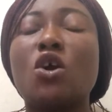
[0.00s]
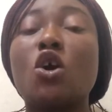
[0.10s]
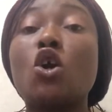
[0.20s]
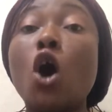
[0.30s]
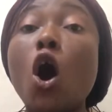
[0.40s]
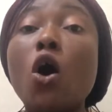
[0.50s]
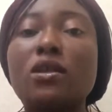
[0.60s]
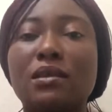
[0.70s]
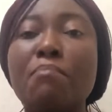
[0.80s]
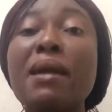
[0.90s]

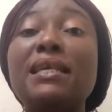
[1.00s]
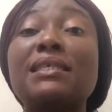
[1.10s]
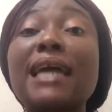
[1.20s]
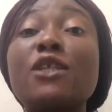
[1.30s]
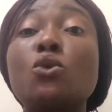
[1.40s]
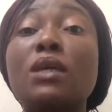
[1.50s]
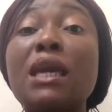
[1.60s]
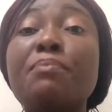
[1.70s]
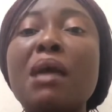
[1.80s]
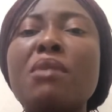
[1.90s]
God may decide to
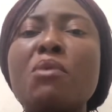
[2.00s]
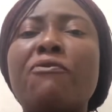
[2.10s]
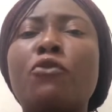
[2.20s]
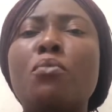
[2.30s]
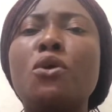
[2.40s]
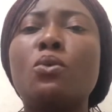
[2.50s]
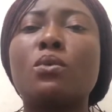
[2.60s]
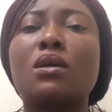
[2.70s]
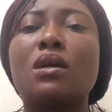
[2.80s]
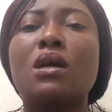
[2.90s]
keep them away from you
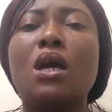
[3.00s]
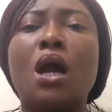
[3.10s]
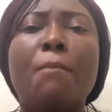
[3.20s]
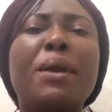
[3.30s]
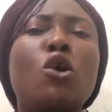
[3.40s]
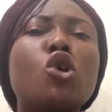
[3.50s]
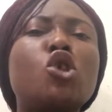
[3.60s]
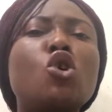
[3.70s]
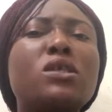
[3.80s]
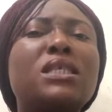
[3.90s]
because
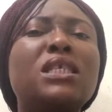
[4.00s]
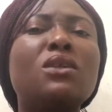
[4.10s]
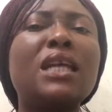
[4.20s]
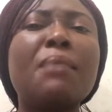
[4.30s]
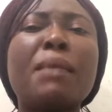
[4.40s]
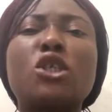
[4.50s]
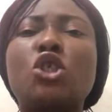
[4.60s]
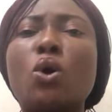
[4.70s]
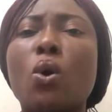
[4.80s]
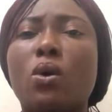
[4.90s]
you're still
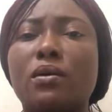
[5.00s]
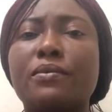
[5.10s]
immature.